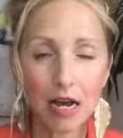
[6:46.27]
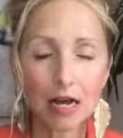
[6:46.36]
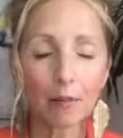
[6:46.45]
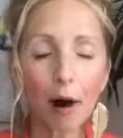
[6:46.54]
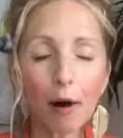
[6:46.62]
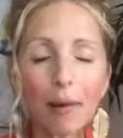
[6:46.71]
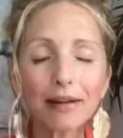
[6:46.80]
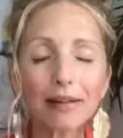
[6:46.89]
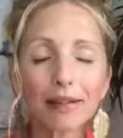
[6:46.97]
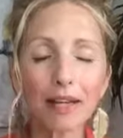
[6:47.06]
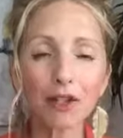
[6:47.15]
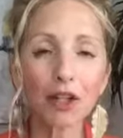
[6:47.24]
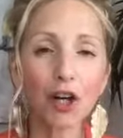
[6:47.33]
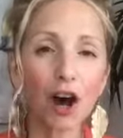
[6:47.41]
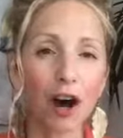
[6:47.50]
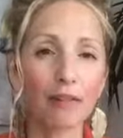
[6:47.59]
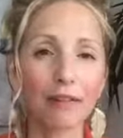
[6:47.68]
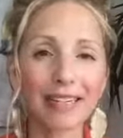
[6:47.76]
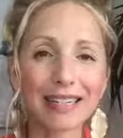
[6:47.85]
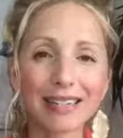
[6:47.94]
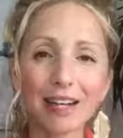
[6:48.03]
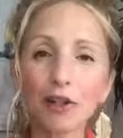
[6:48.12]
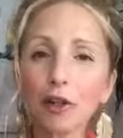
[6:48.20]
Compartmentalization conflict
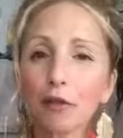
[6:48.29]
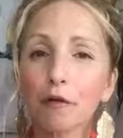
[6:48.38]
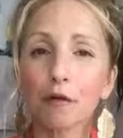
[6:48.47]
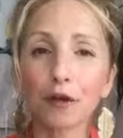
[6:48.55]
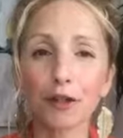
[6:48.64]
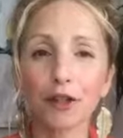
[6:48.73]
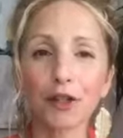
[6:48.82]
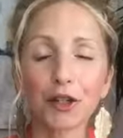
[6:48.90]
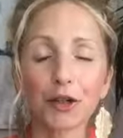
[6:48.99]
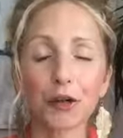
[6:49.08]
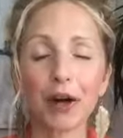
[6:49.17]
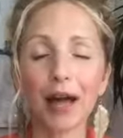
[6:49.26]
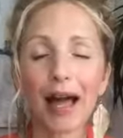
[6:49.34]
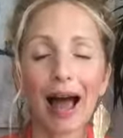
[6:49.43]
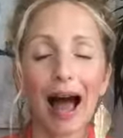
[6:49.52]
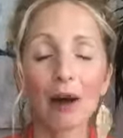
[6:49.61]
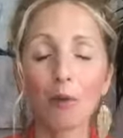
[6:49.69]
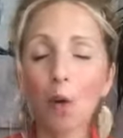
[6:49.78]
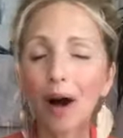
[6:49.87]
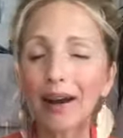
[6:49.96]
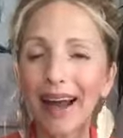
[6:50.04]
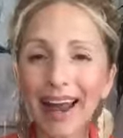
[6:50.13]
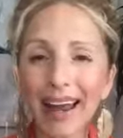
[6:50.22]
essentially refers to at
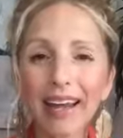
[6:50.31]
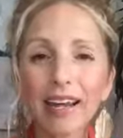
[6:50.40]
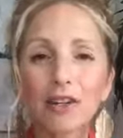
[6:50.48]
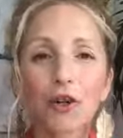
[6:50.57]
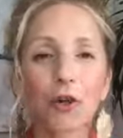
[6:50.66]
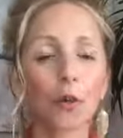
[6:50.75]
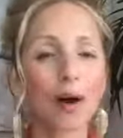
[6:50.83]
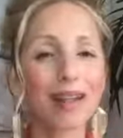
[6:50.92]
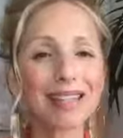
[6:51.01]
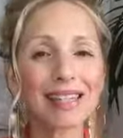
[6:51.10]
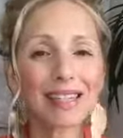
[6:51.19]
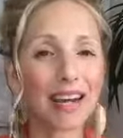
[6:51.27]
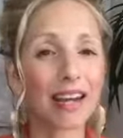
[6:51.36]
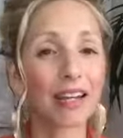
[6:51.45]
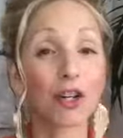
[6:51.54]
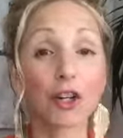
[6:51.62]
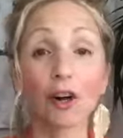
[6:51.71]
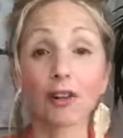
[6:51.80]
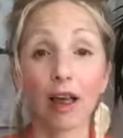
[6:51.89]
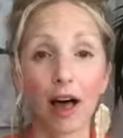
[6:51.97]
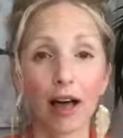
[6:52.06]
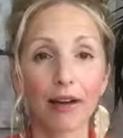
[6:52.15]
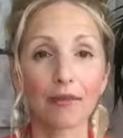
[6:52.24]
one age or one stage in our
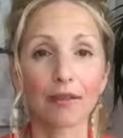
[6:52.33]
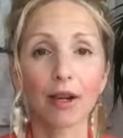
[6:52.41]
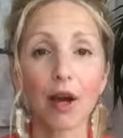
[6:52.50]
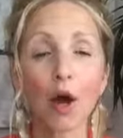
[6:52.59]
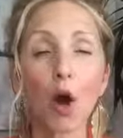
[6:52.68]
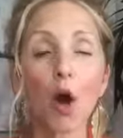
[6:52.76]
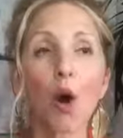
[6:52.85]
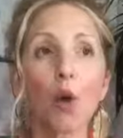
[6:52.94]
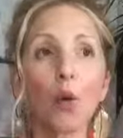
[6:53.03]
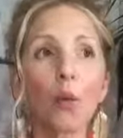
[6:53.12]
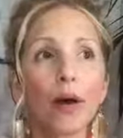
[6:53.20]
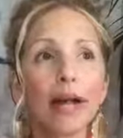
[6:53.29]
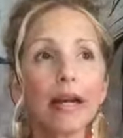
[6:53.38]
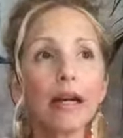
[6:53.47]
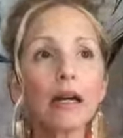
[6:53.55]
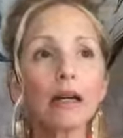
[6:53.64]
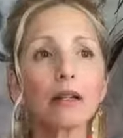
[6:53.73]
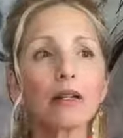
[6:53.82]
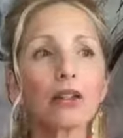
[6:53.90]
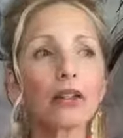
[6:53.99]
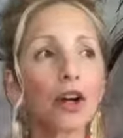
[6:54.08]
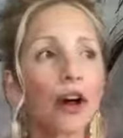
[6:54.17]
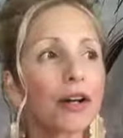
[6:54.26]
lives, we
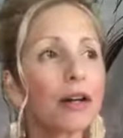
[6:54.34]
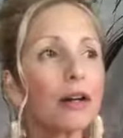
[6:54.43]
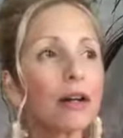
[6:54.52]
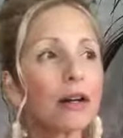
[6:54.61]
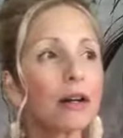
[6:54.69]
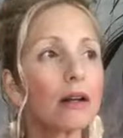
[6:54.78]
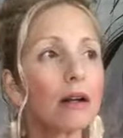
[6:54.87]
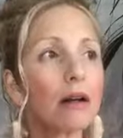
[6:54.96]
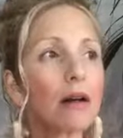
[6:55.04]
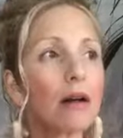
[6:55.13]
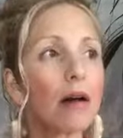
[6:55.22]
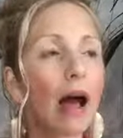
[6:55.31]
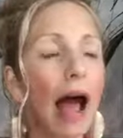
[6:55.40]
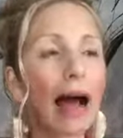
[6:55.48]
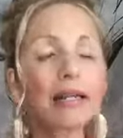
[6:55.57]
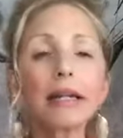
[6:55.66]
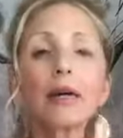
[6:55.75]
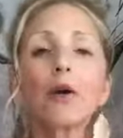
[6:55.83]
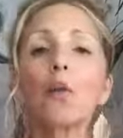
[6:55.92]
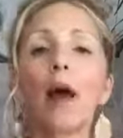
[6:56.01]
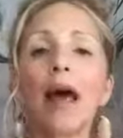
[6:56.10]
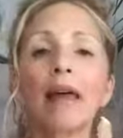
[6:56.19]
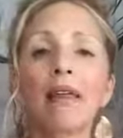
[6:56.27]
started acting in a
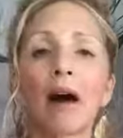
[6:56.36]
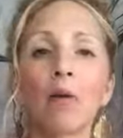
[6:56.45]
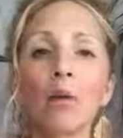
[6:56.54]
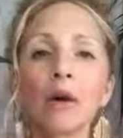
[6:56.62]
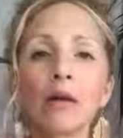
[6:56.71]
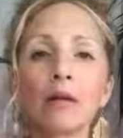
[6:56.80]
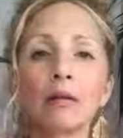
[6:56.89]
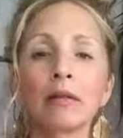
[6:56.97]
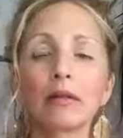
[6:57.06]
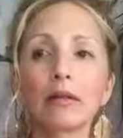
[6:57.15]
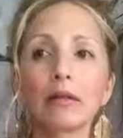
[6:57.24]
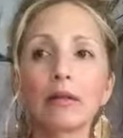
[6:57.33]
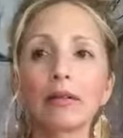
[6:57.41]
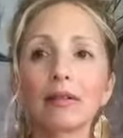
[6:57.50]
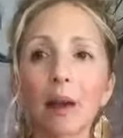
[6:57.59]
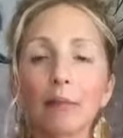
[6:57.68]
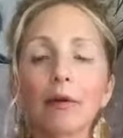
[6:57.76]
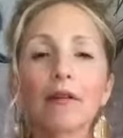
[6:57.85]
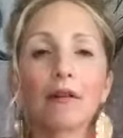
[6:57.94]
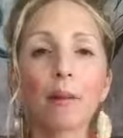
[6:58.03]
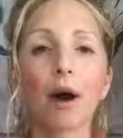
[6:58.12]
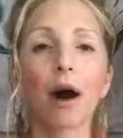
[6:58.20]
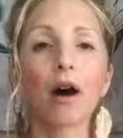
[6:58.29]
way that was separate
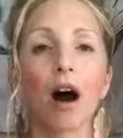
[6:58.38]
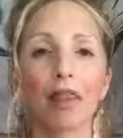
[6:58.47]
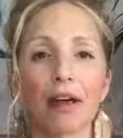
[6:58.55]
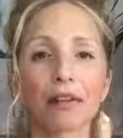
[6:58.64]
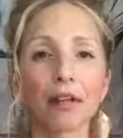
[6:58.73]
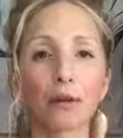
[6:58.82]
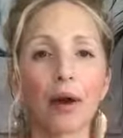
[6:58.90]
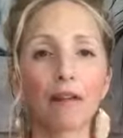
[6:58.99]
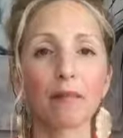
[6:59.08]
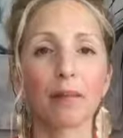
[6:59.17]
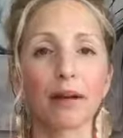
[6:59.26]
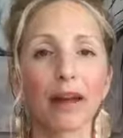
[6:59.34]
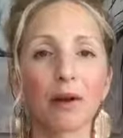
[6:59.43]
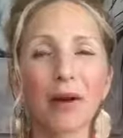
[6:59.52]
from our authentic way of being.